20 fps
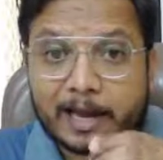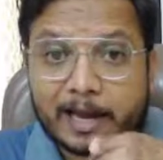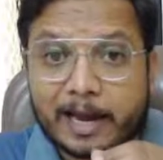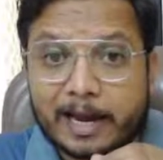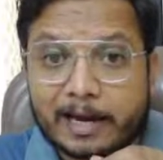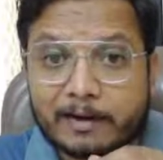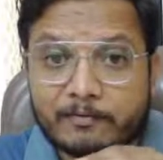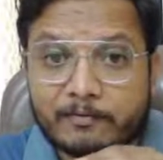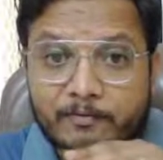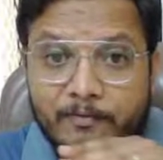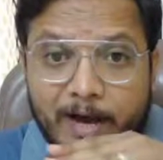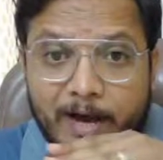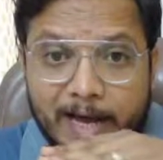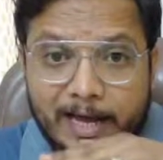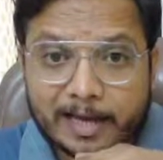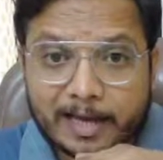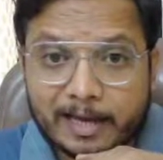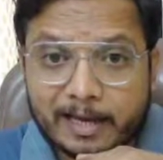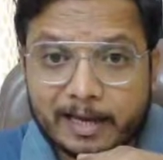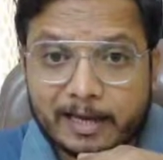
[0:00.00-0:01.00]
And
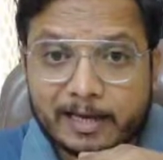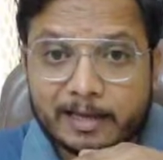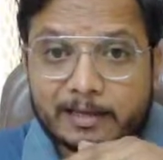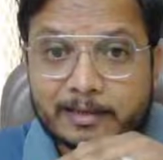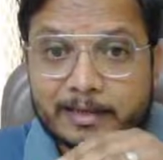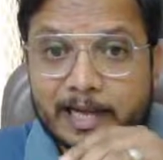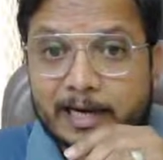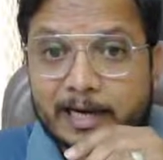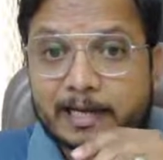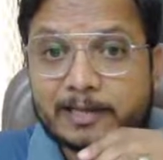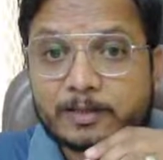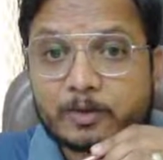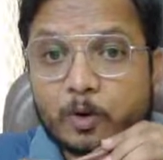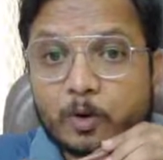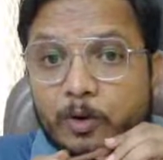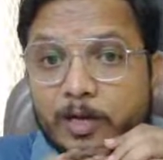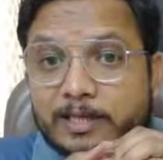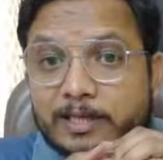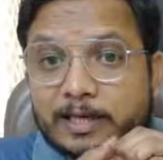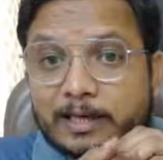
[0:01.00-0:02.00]
phi, that is
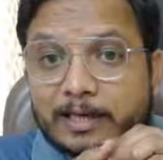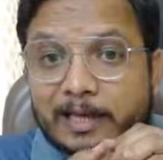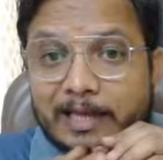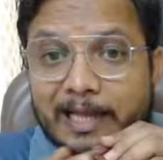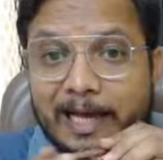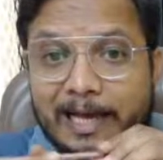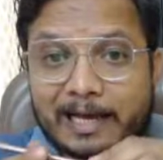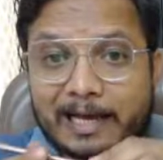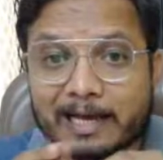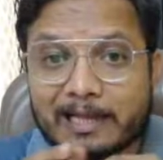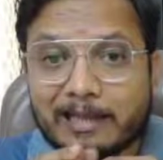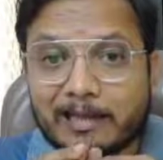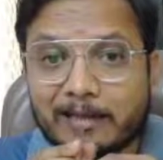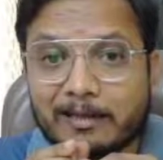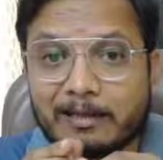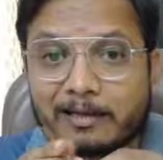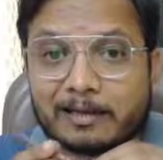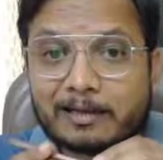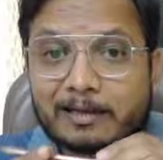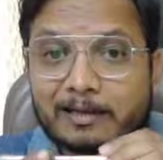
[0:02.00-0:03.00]
horizontal angle,
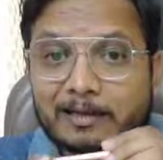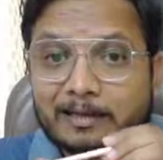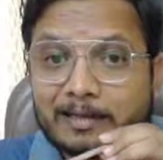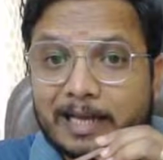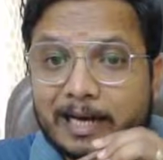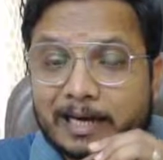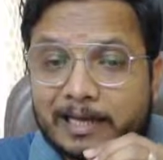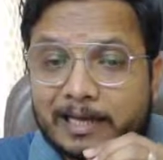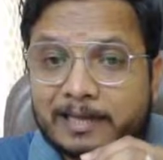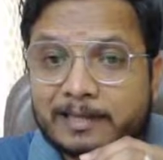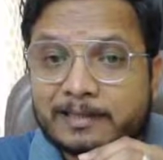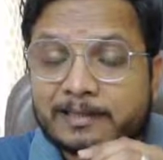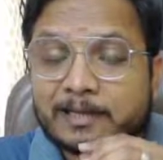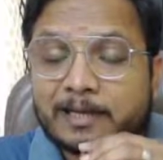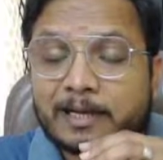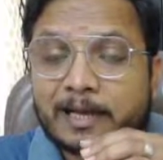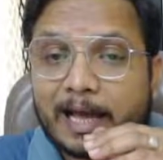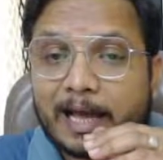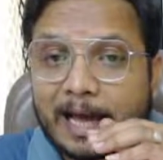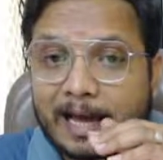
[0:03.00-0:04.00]
that is
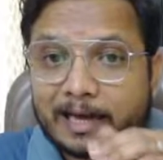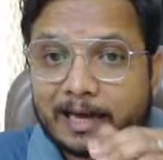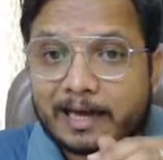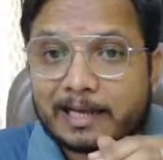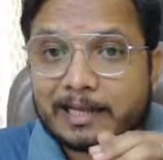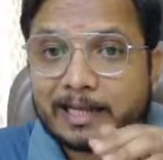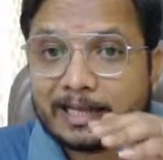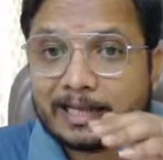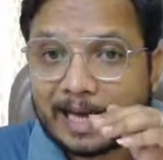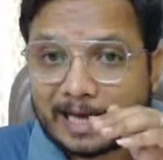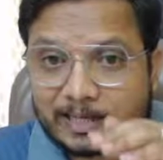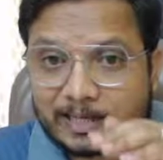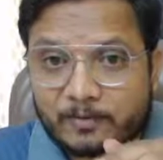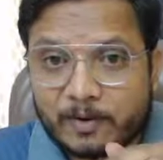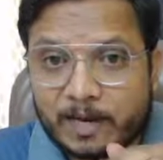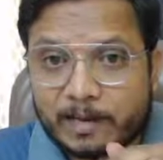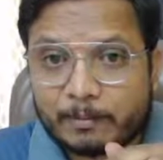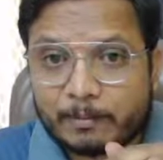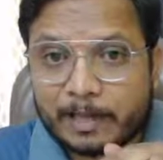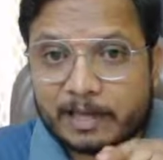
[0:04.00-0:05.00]
angle in
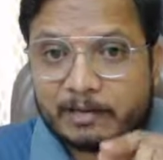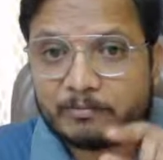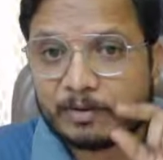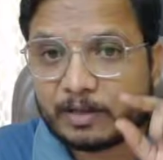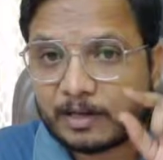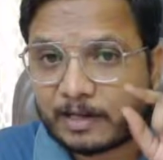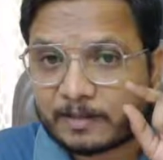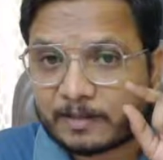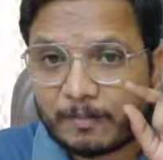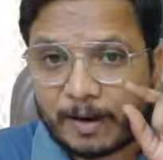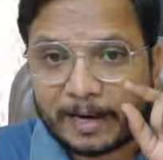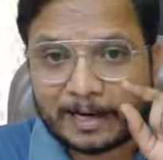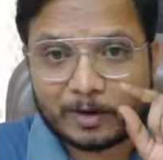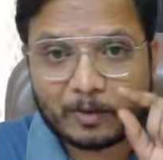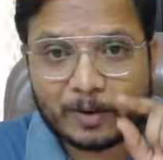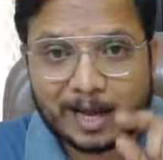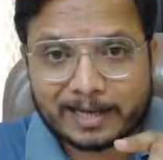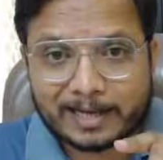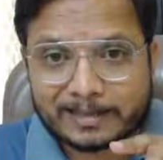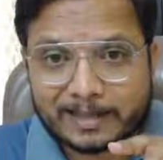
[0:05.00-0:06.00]
xy plane with respect to
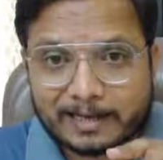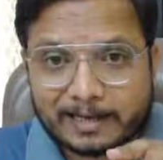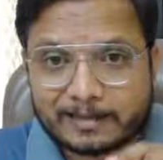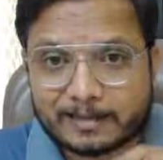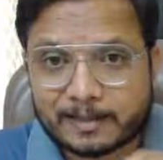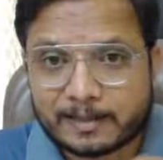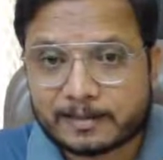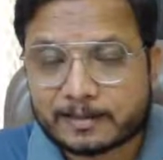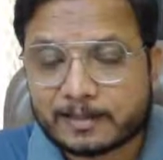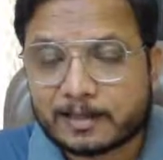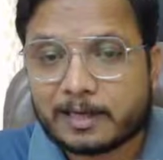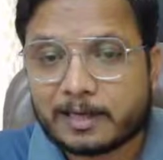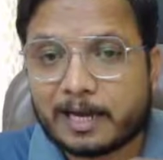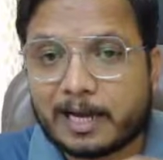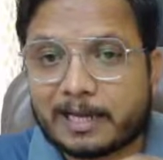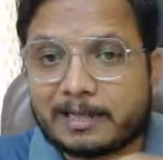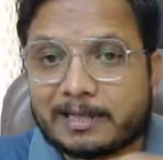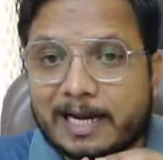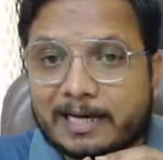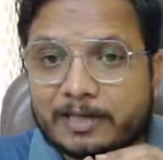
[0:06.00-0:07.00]
x axis
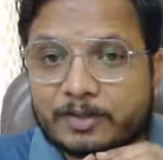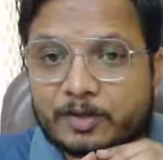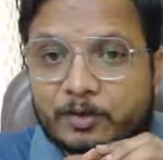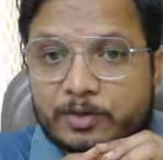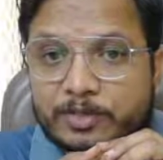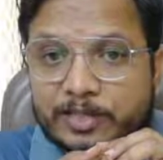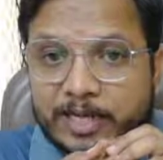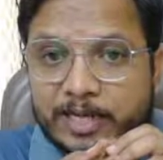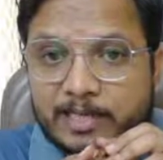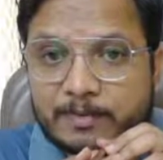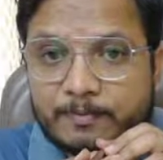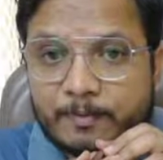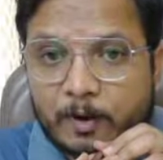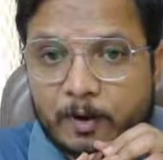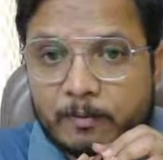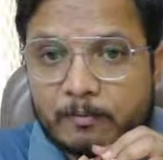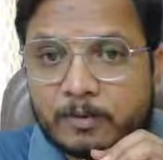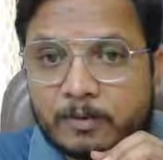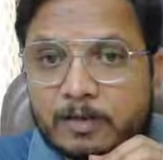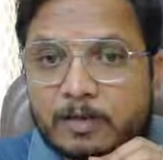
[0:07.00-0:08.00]
and that should change
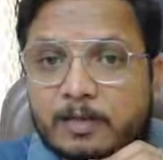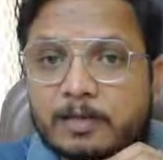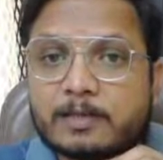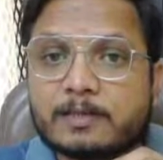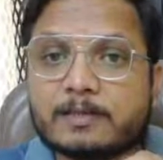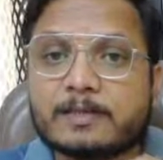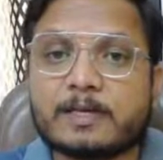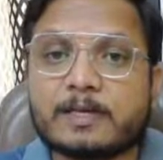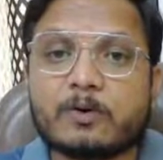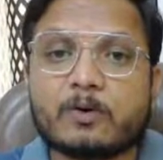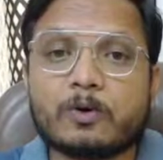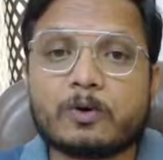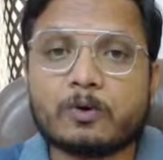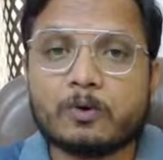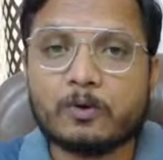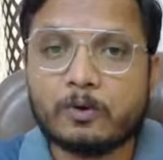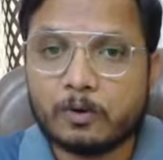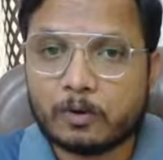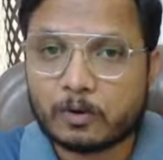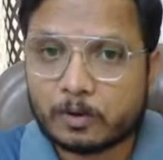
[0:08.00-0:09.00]
from 0
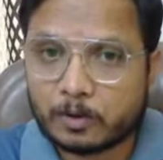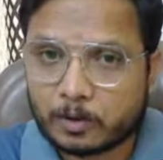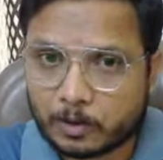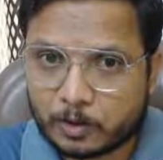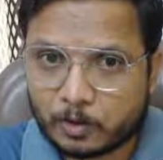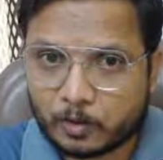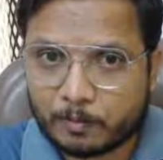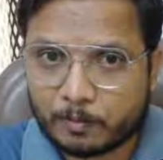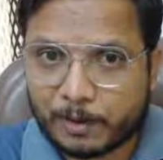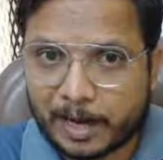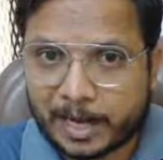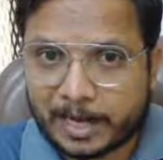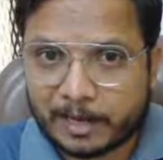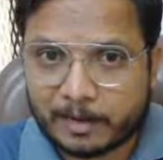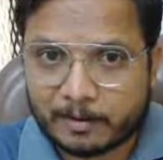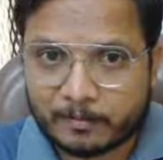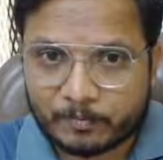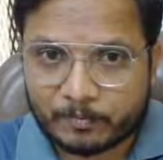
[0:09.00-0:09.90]
to 2 pi.